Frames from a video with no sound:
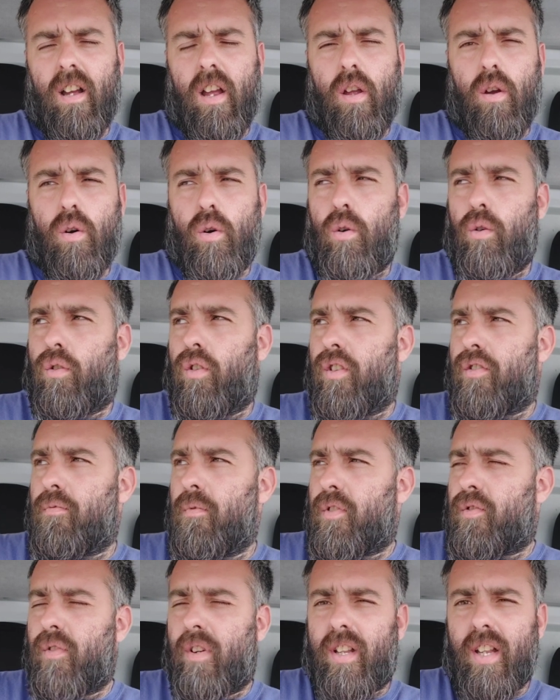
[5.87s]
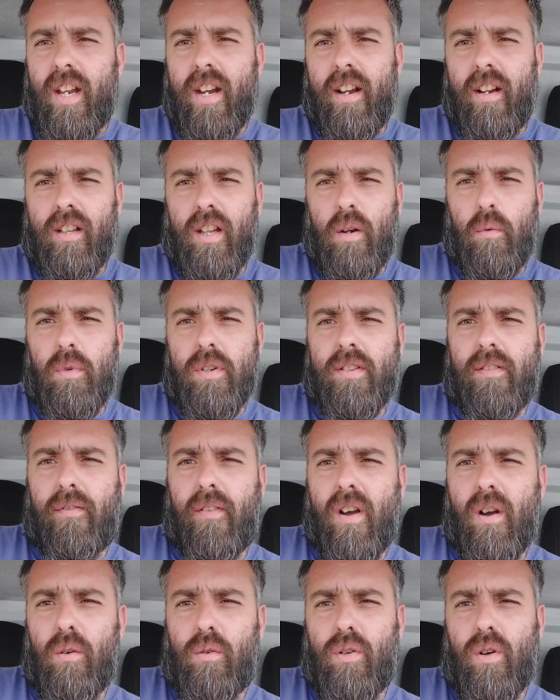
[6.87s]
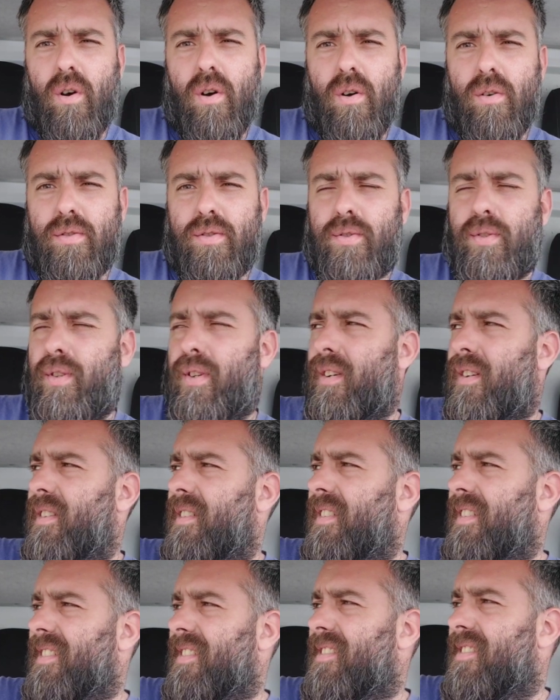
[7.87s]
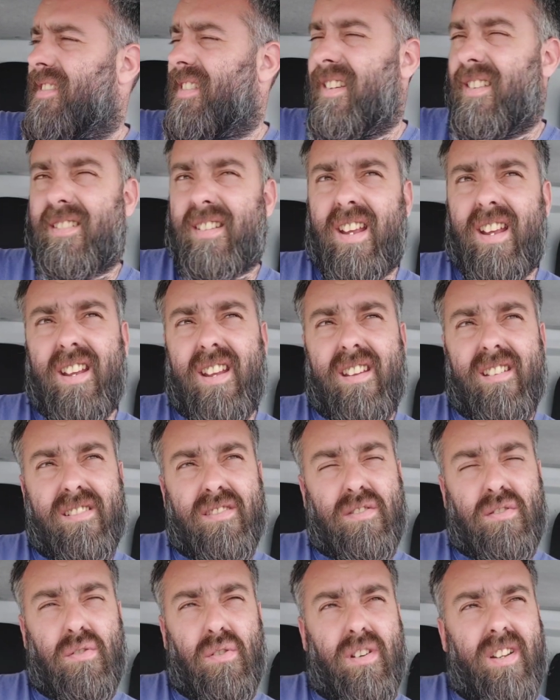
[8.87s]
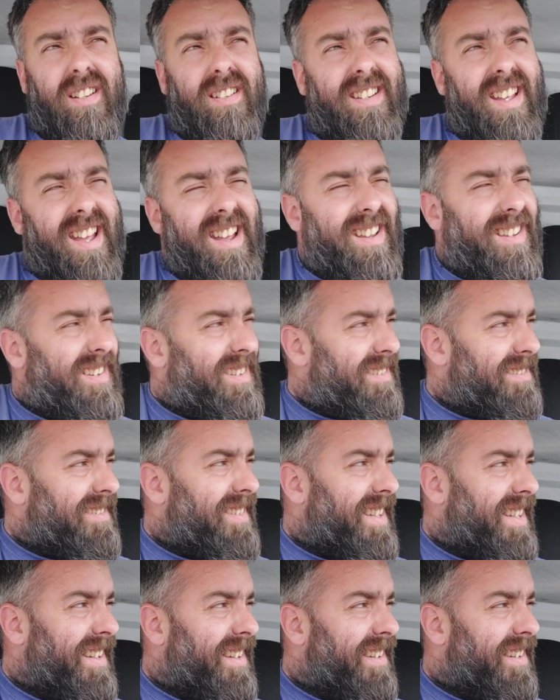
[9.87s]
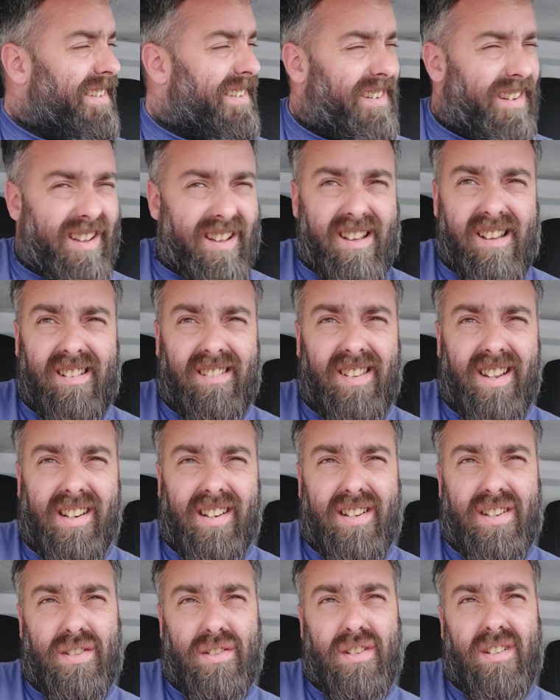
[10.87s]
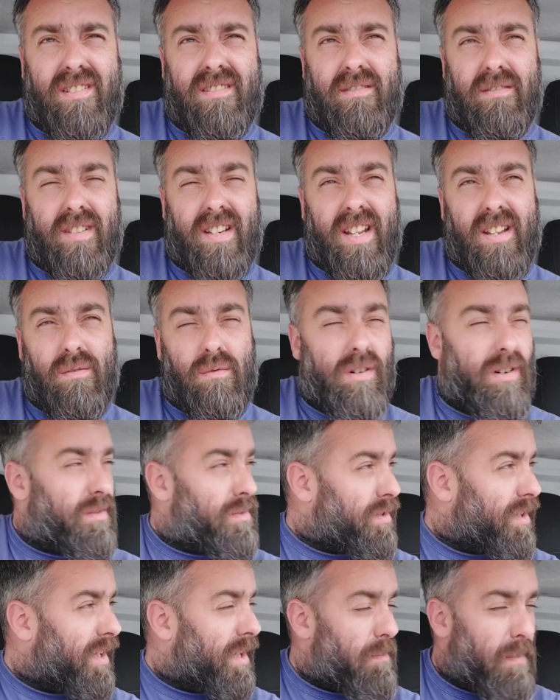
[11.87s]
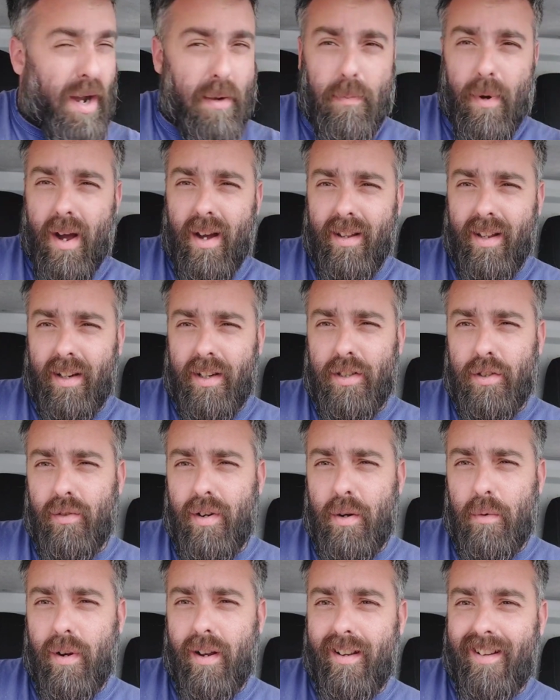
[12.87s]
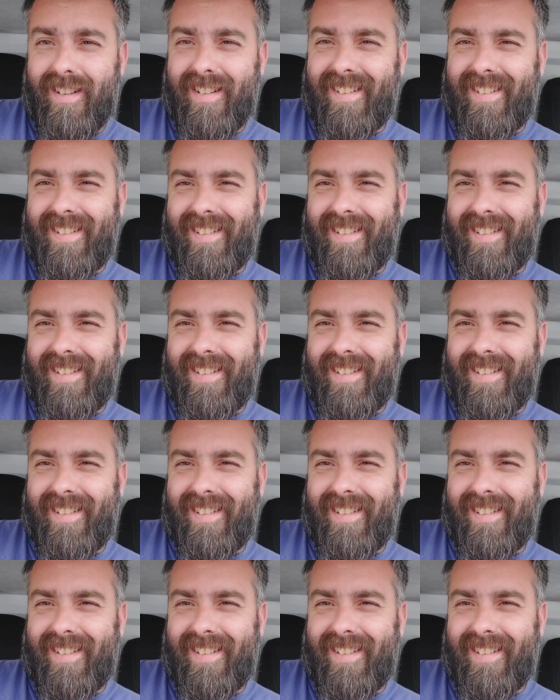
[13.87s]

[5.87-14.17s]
Hey, all Christian Mystery Cleaning, cleaning winds of the far coast. It is a sunny day in Lancashire today. Well, certainly my part of Lancashire anyway.